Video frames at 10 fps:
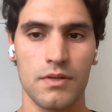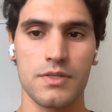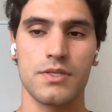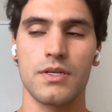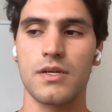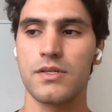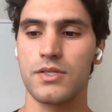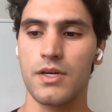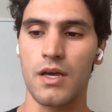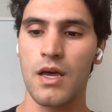I see, I
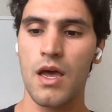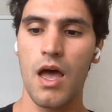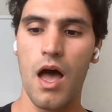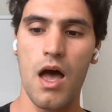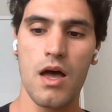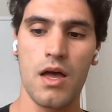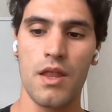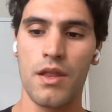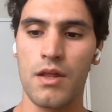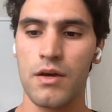see.
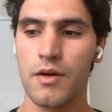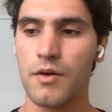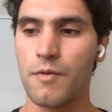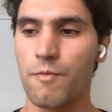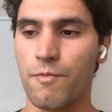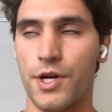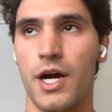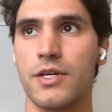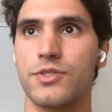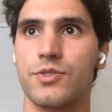And
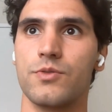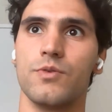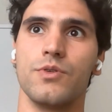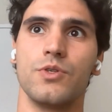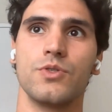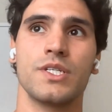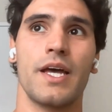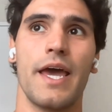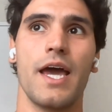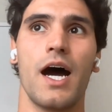regarding to
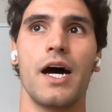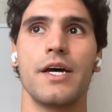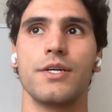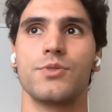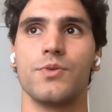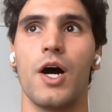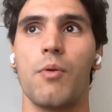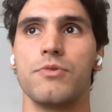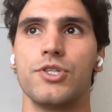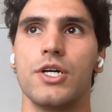using AI to
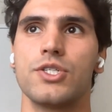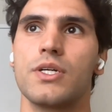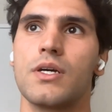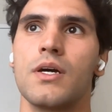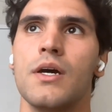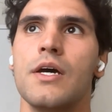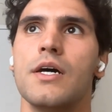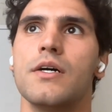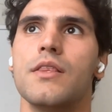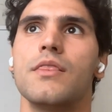help judging,
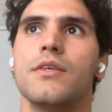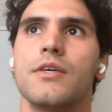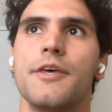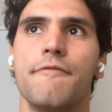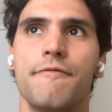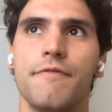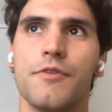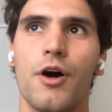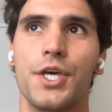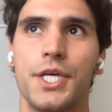if
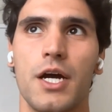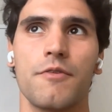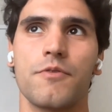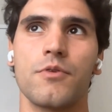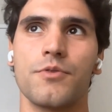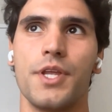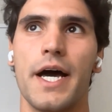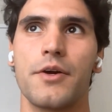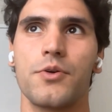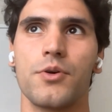not careful,
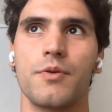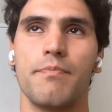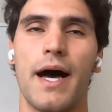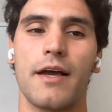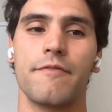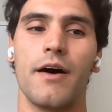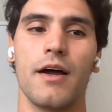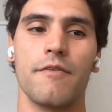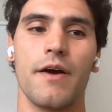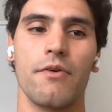that could
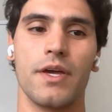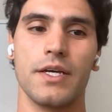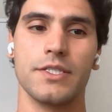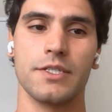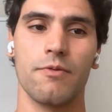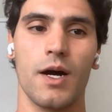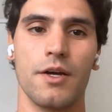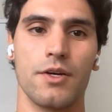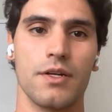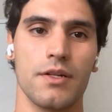backfire very easily,
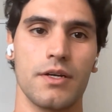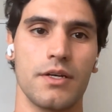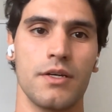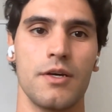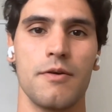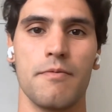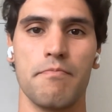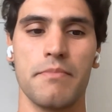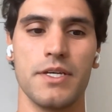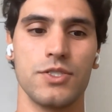right? You can like
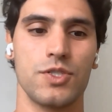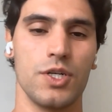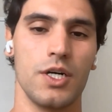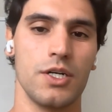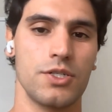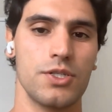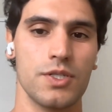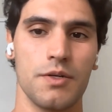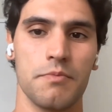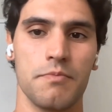misjudge
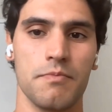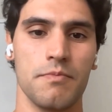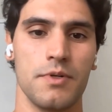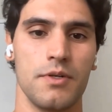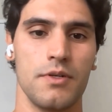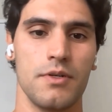some,